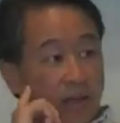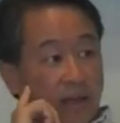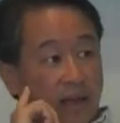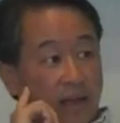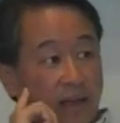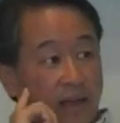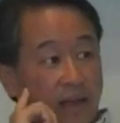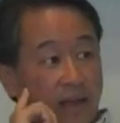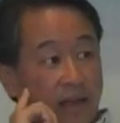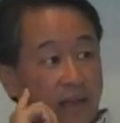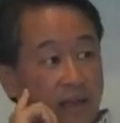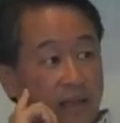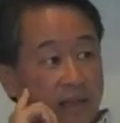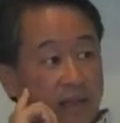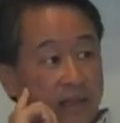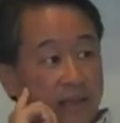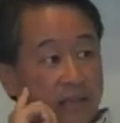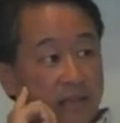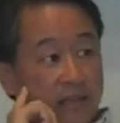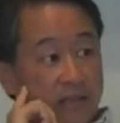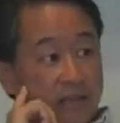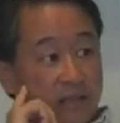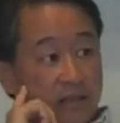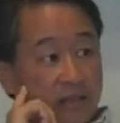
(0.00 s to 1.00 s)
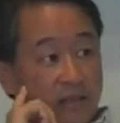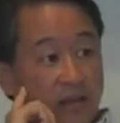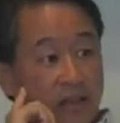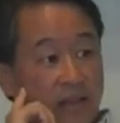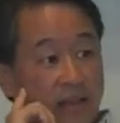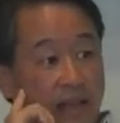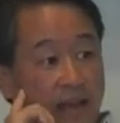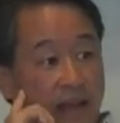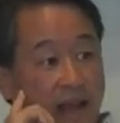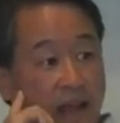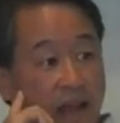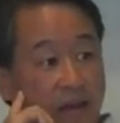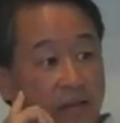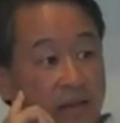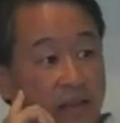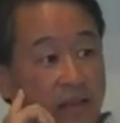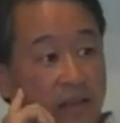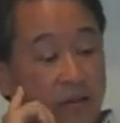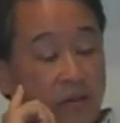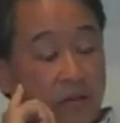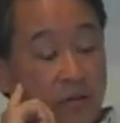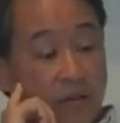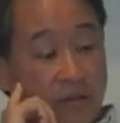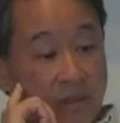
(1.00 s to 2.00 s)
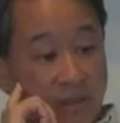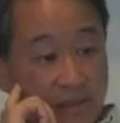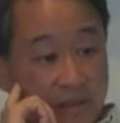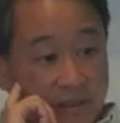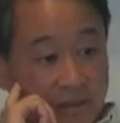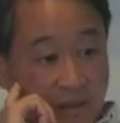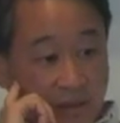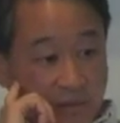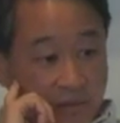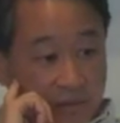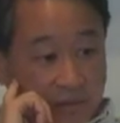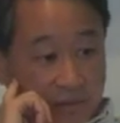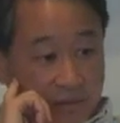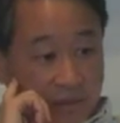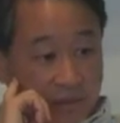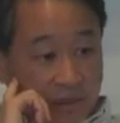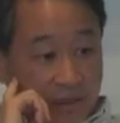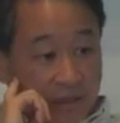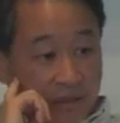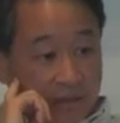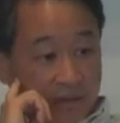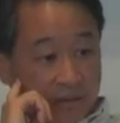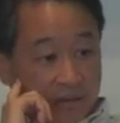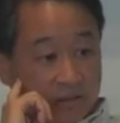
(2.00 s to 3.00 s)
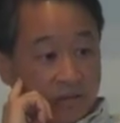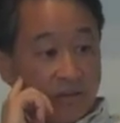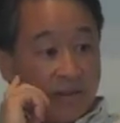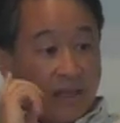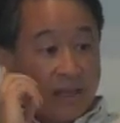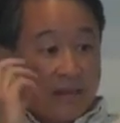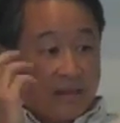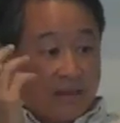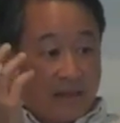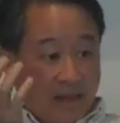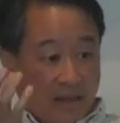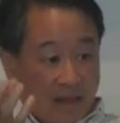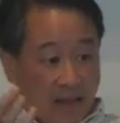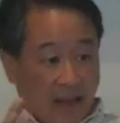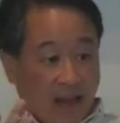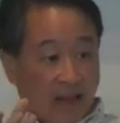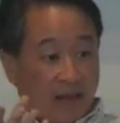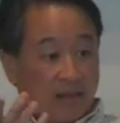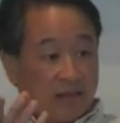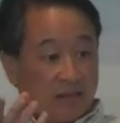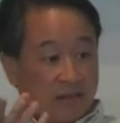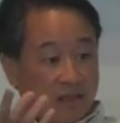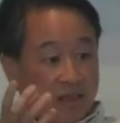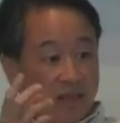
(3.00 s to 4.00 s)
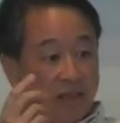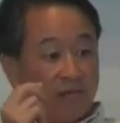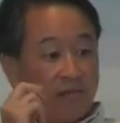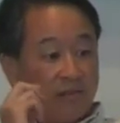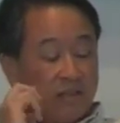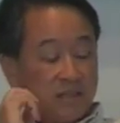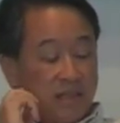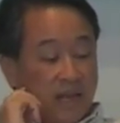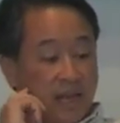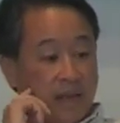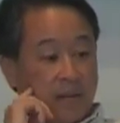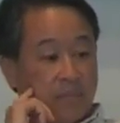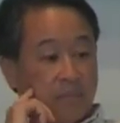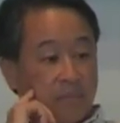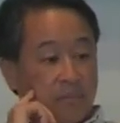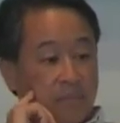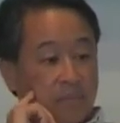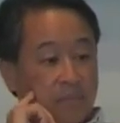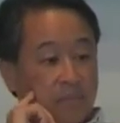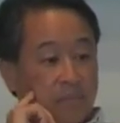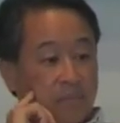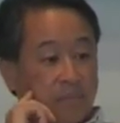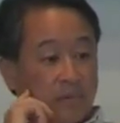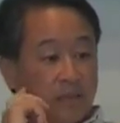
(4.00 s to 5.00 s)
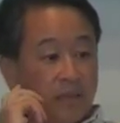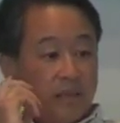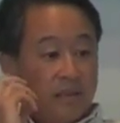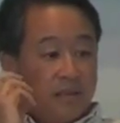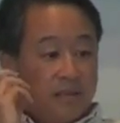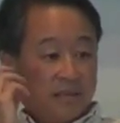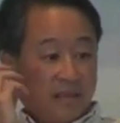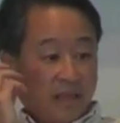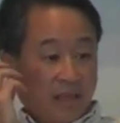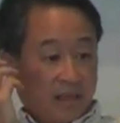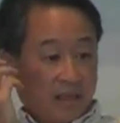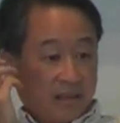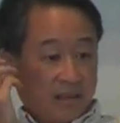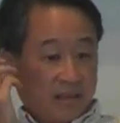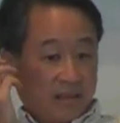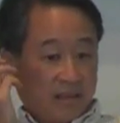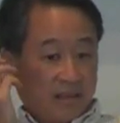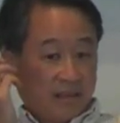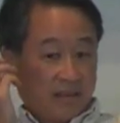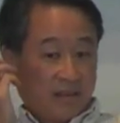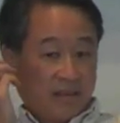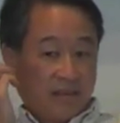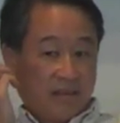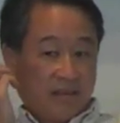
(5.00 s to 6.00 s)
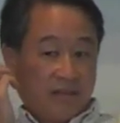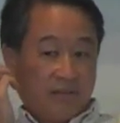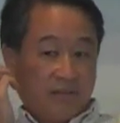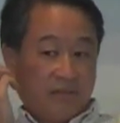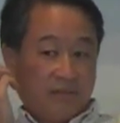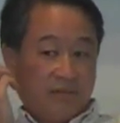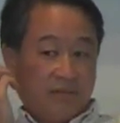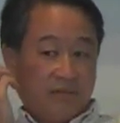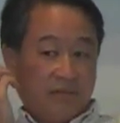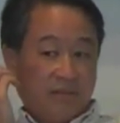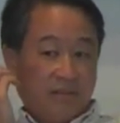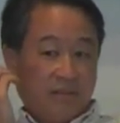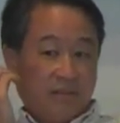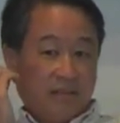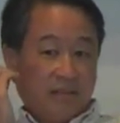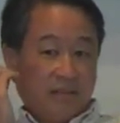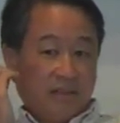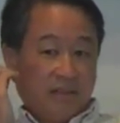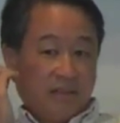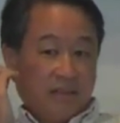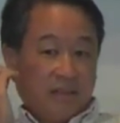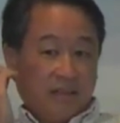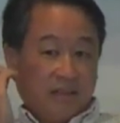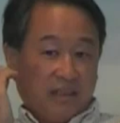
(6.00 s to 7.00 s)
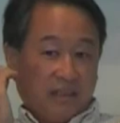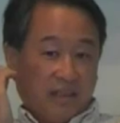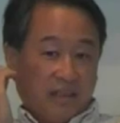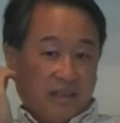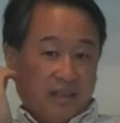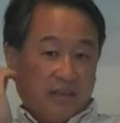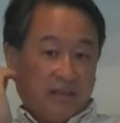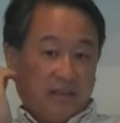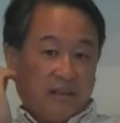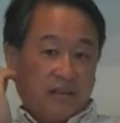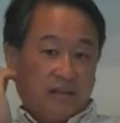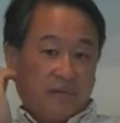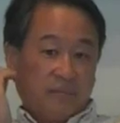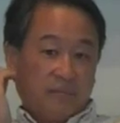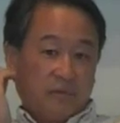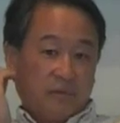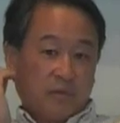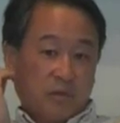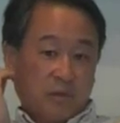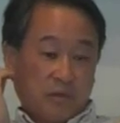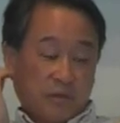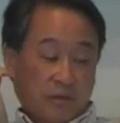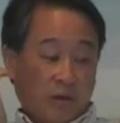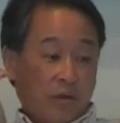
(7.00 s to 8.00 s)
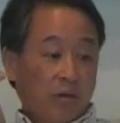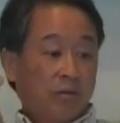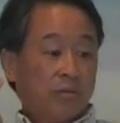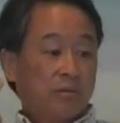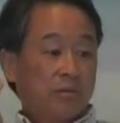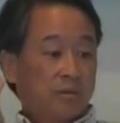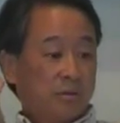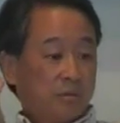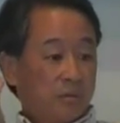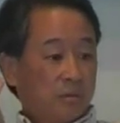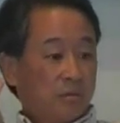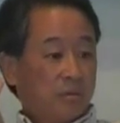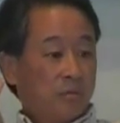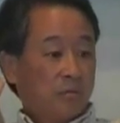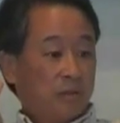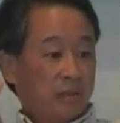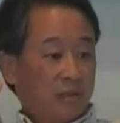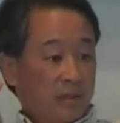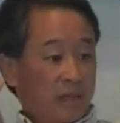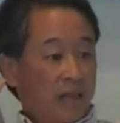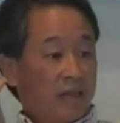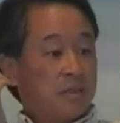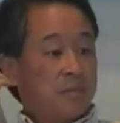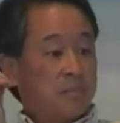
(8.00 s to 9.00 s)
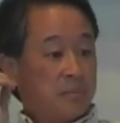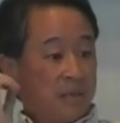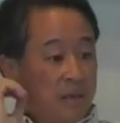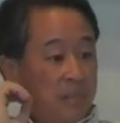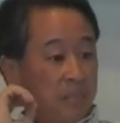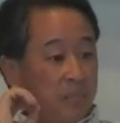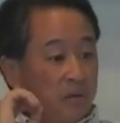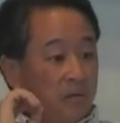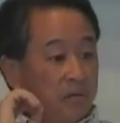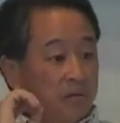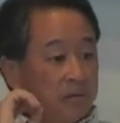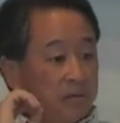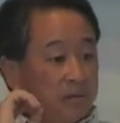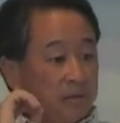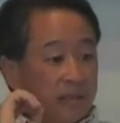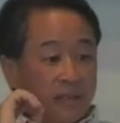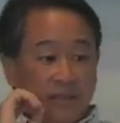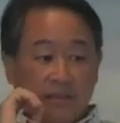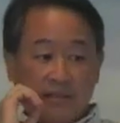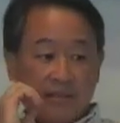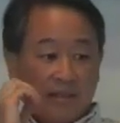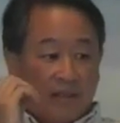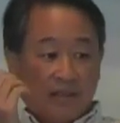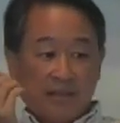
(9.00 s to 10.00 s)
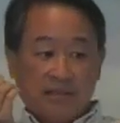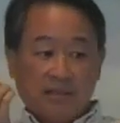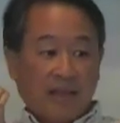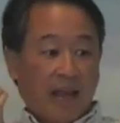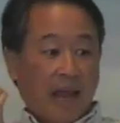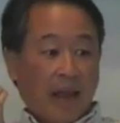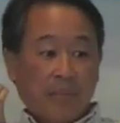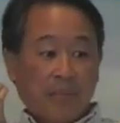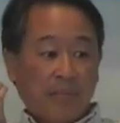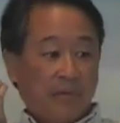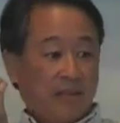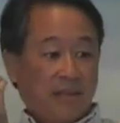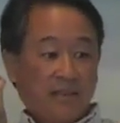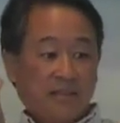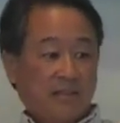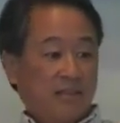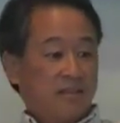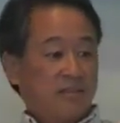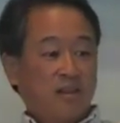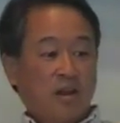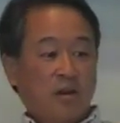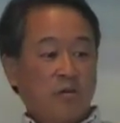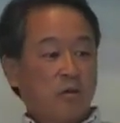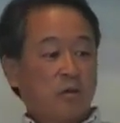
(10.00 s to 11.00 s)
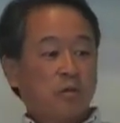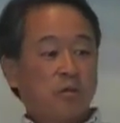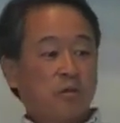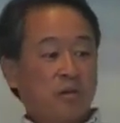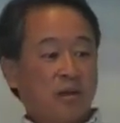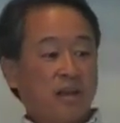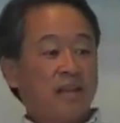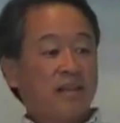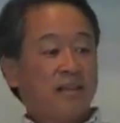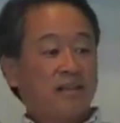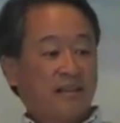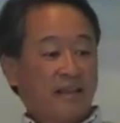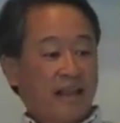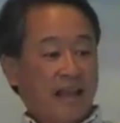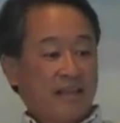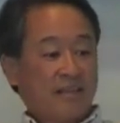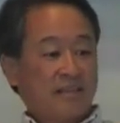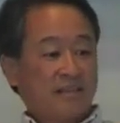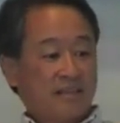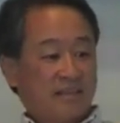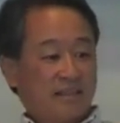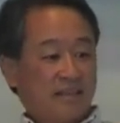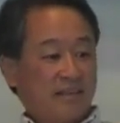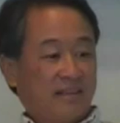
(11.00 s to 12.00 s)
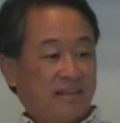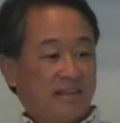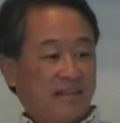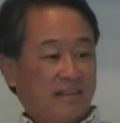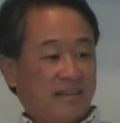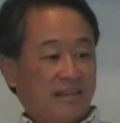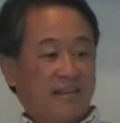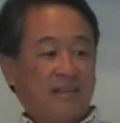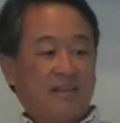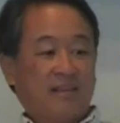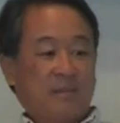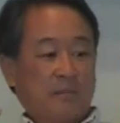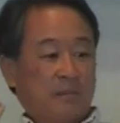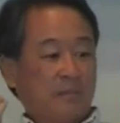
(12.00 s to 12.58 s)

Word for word: Uh, it's to look at how they can do things differently so that they can achieve the same set of uh, results with less people. It's, it's, hap it's a general trend that's right.